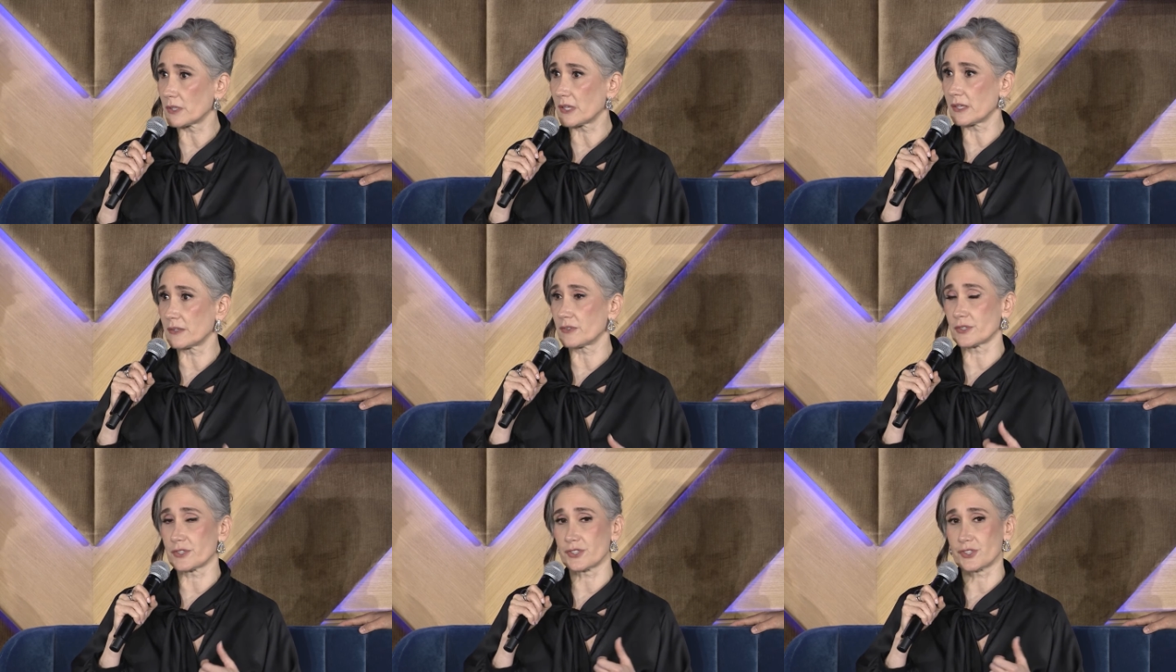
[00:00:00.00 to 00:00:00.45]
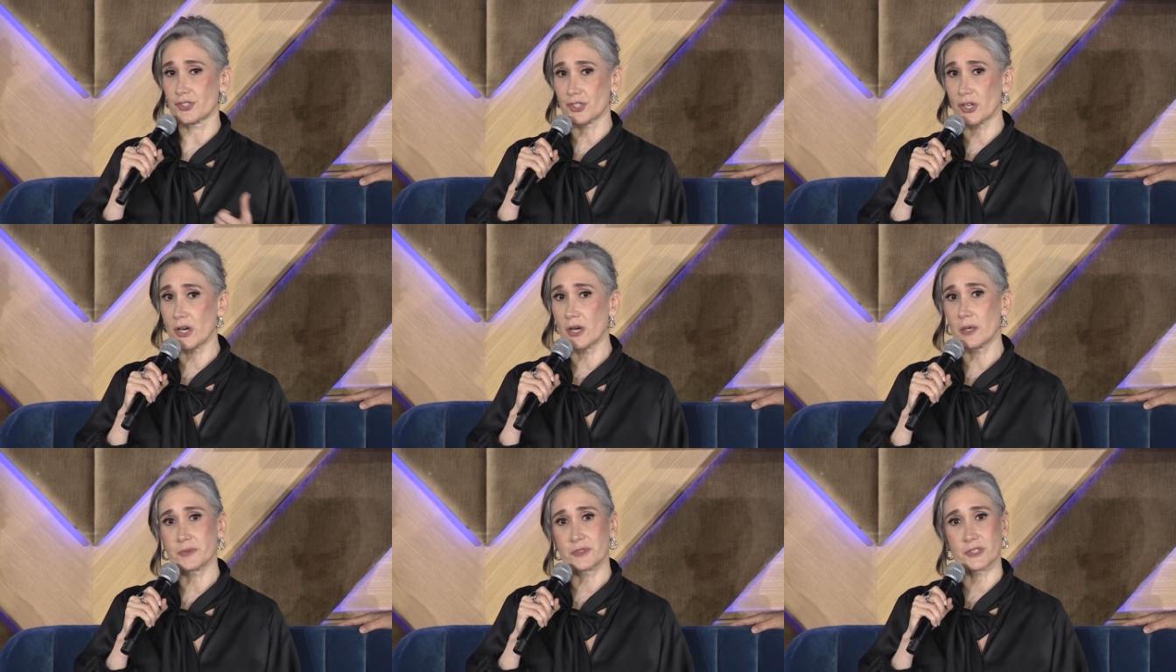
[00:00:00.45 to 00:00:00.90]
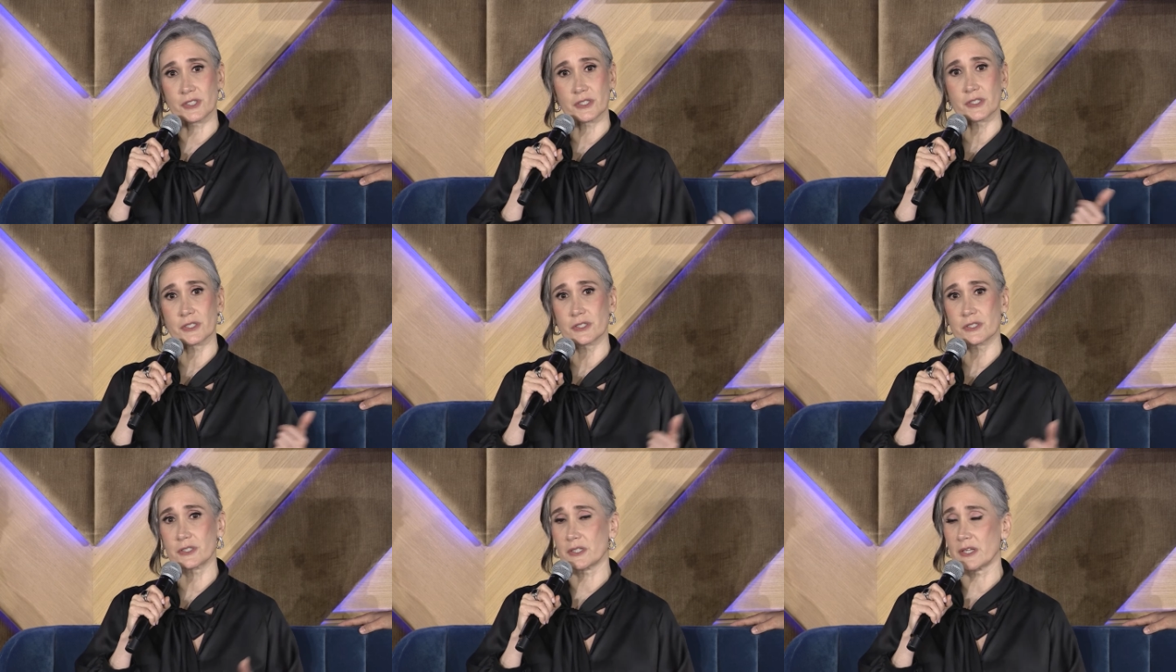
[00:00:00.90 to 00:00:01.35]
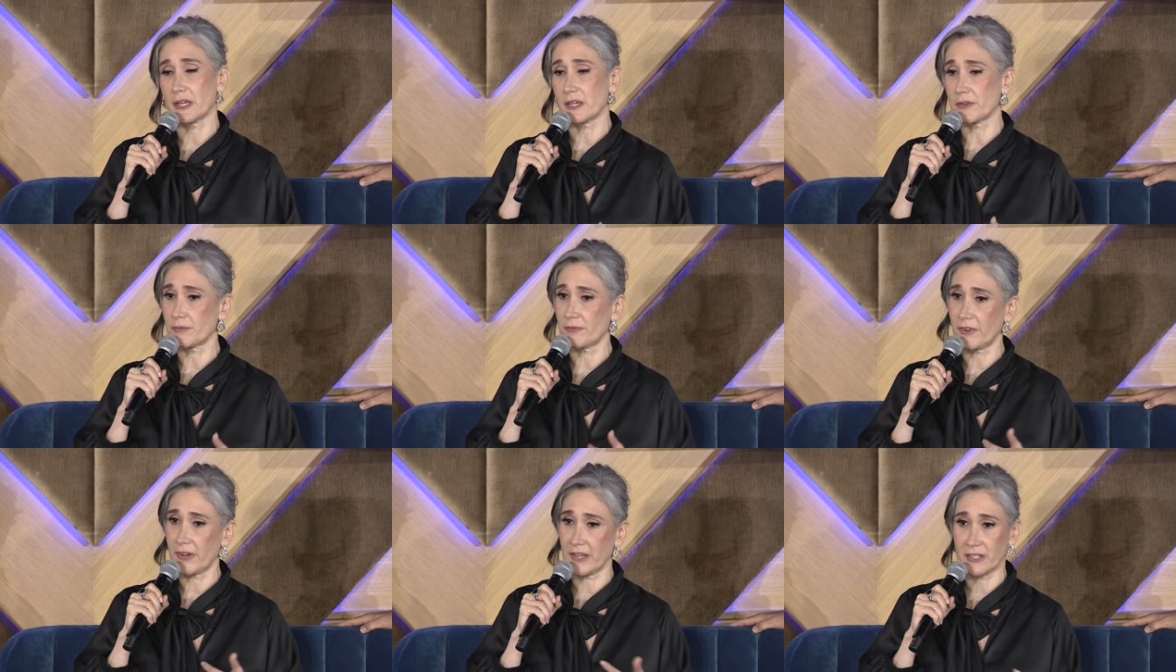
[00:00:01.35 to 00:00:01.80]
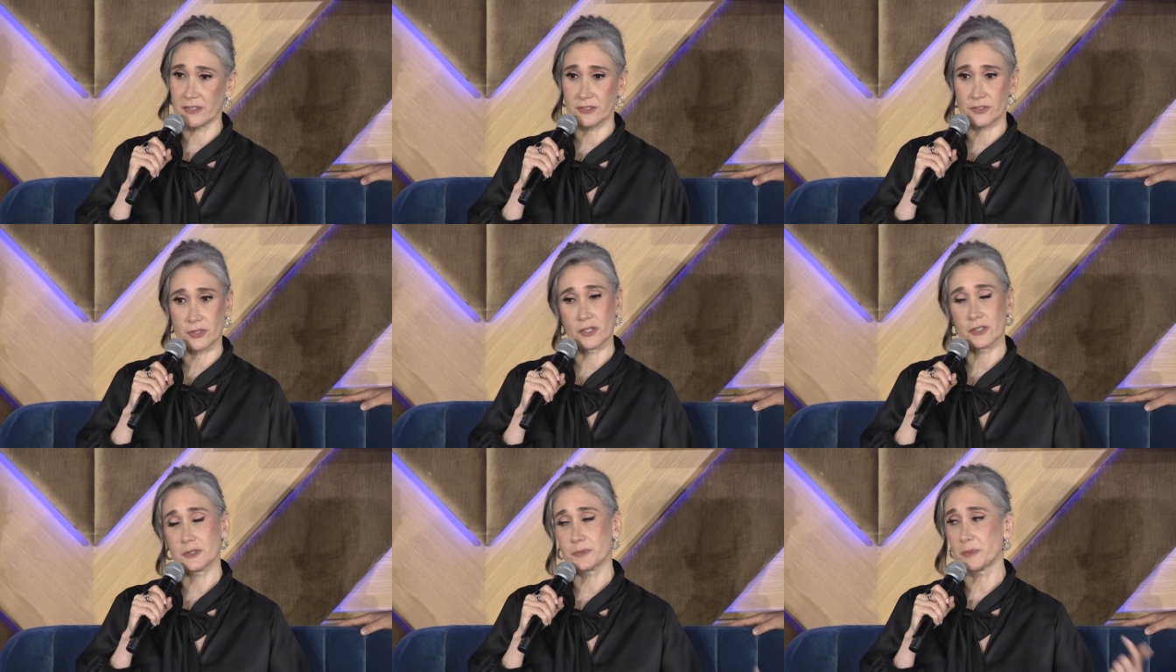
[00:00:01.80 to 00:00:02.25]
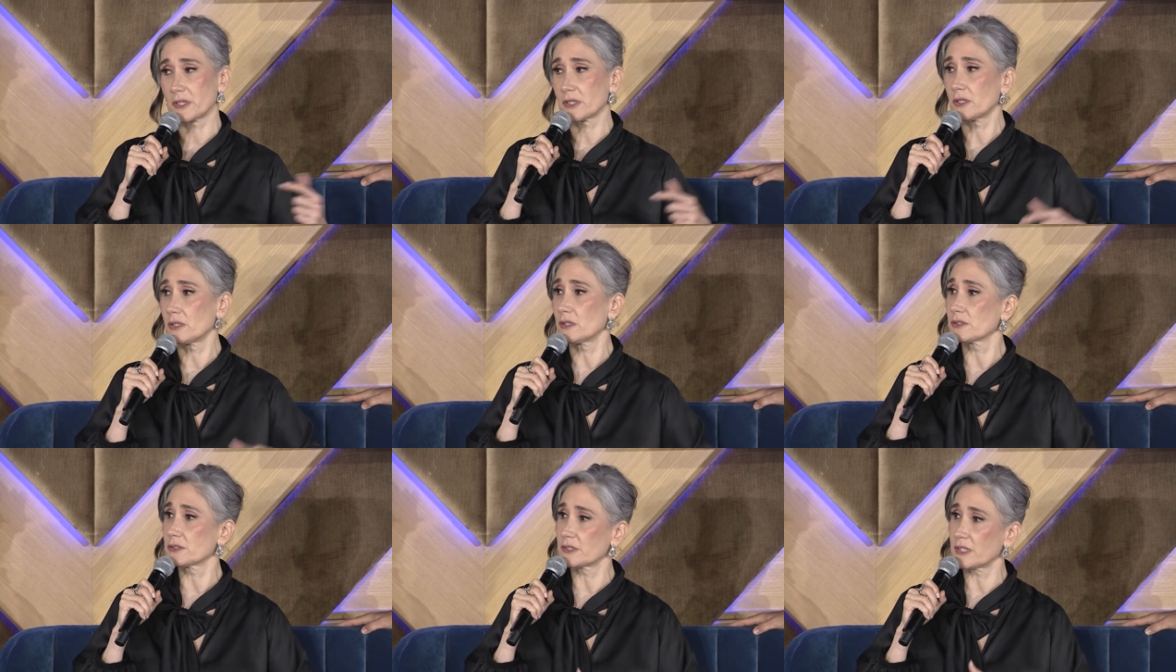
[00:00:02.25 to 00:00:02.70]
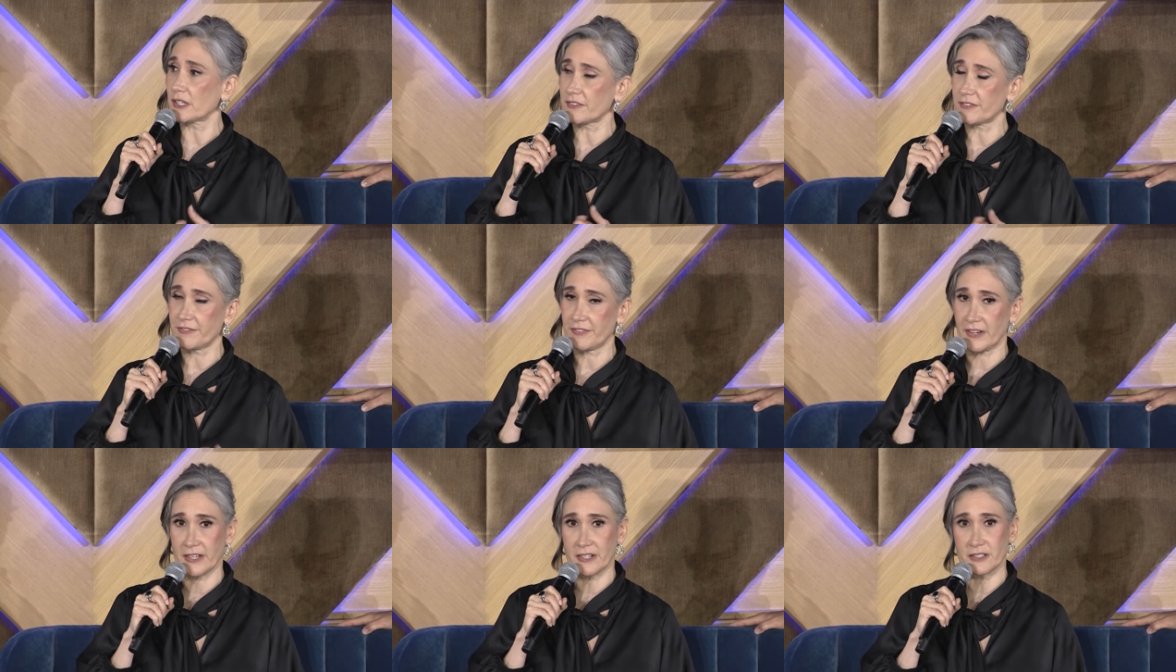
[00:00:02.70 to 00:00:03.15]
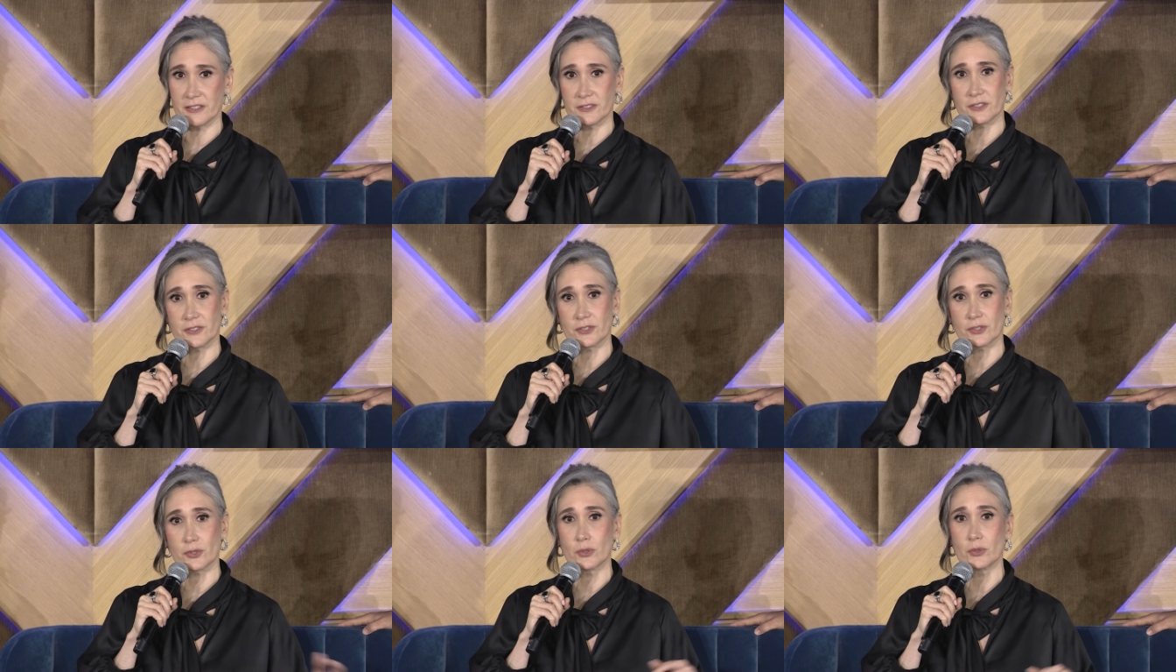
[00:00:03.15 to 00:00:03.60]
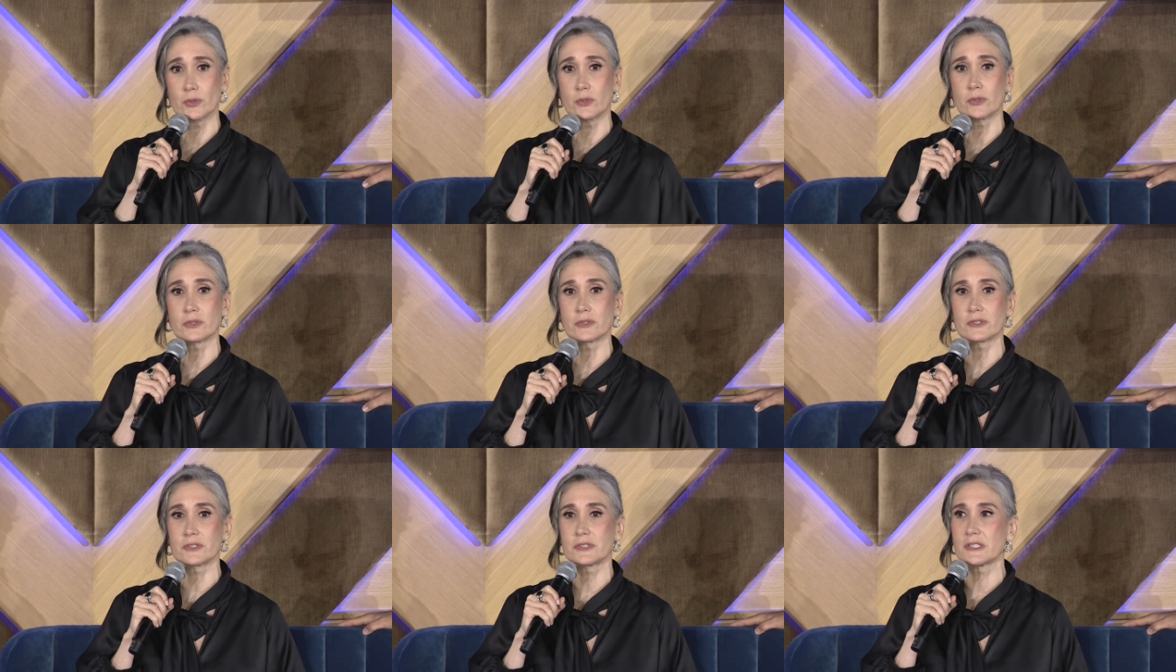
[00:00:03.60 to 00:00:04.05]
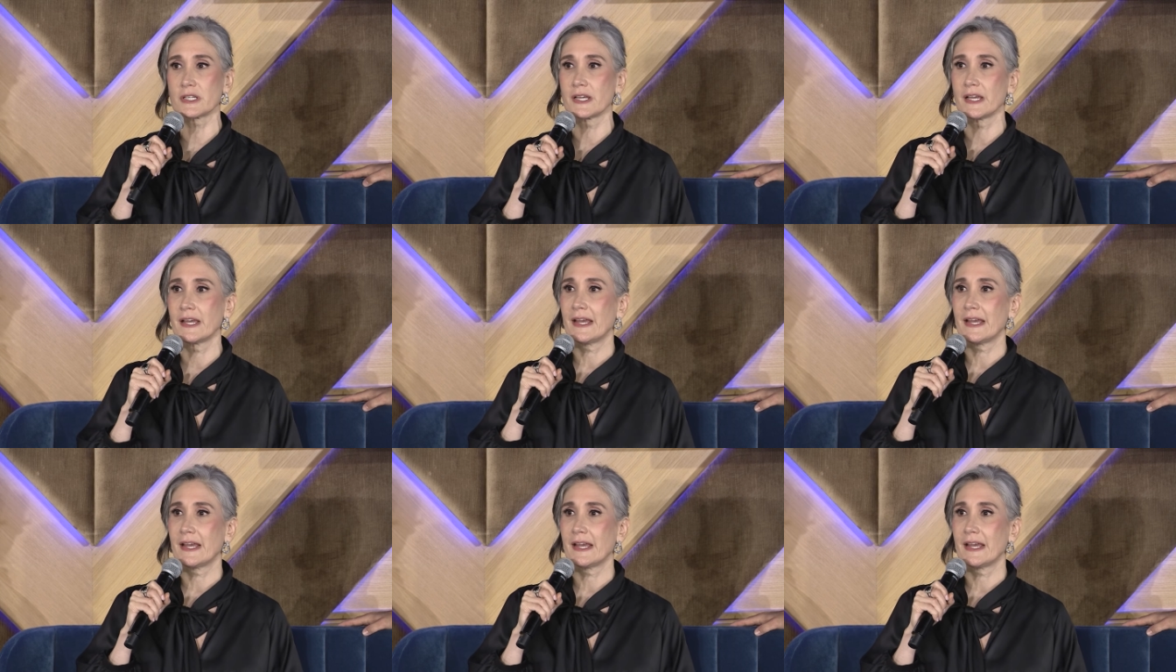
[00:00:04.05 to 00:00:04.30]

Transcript: There's jobs, they finance hospitals, they finance schools